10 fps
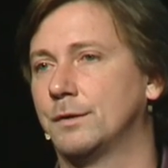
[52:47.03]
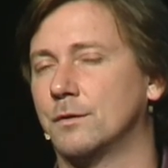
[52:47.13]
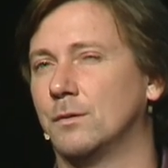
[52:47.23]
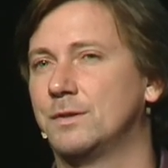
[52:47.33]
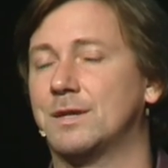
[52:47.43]

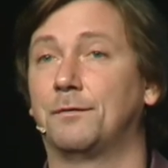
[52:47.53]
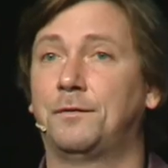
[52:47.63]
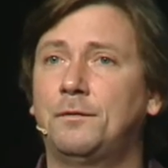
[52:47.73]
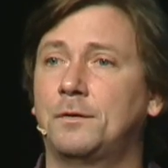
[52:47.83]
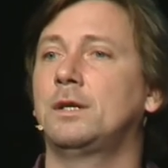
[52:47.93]
So it's a
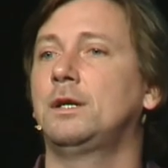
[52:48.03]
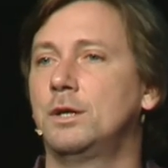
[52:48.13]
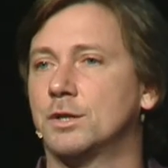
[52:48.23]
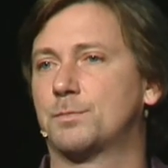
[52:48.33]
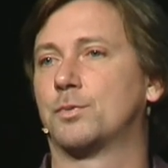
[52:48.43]
15
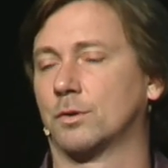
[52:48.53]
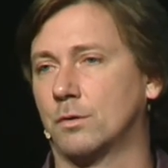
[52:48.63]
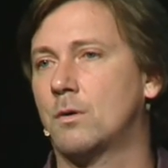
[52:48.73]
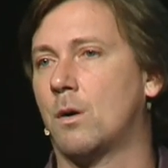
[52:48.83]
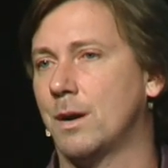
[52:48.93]
years
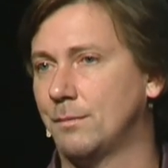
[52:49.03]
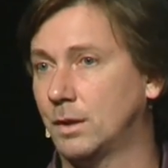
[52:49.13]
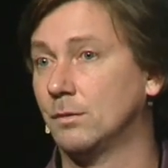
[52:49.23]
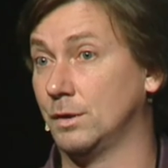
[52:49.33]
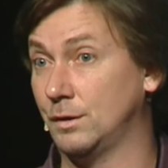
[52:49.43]
protocol,
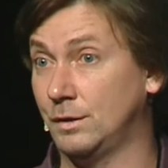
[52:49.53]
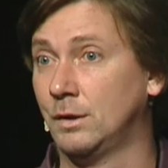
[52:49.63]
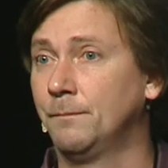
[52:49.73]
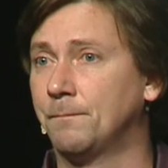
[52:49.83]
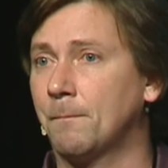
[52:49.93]
MQTT,